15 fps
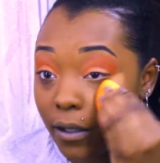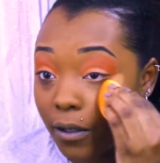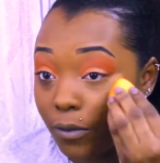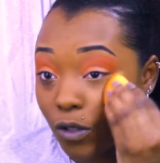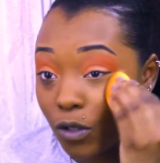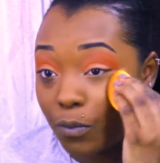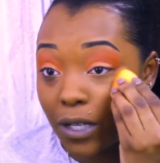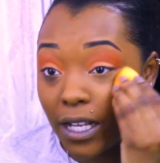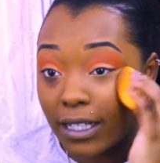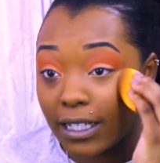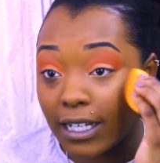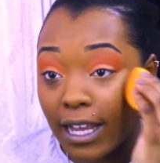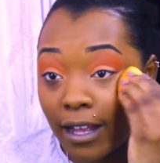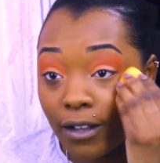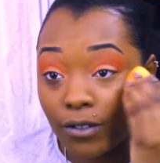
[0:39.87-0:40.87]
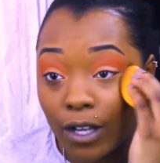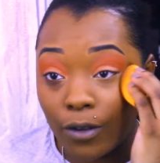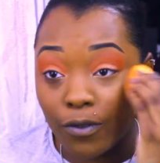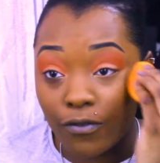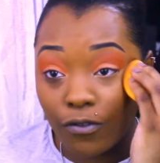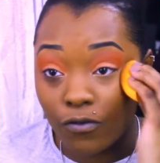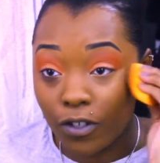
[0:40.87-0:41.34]
I'm just blending it out now
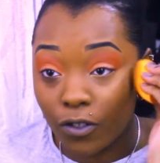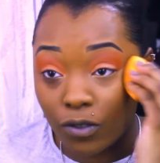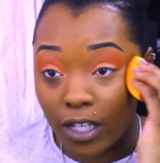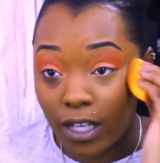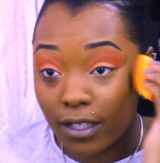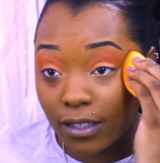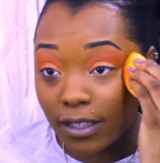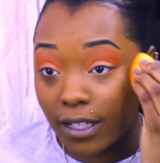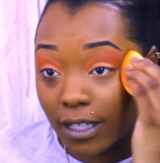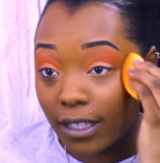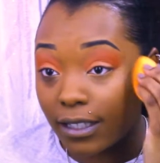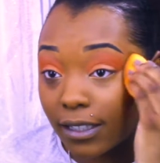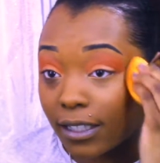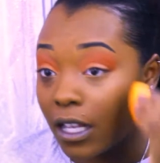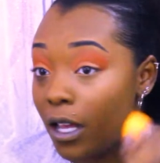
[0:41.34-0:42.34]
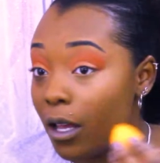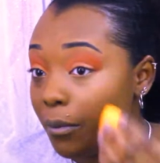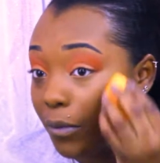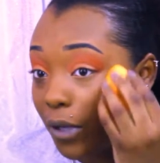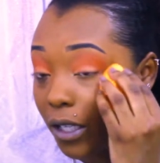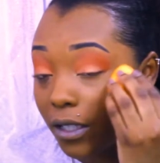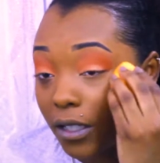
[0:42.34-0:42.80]
with a Real Techniques
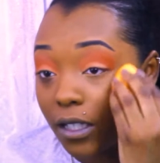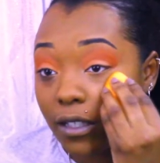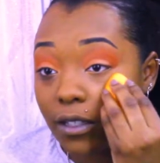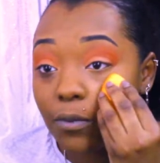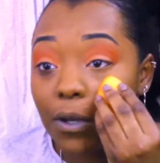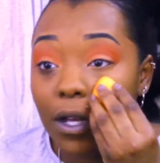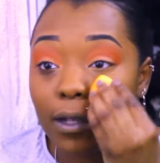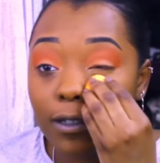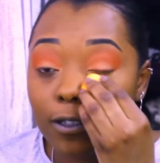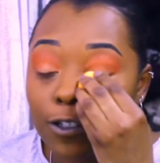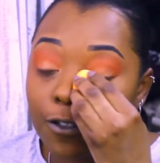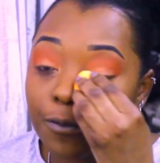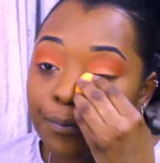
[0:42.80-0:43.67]
blending sponge,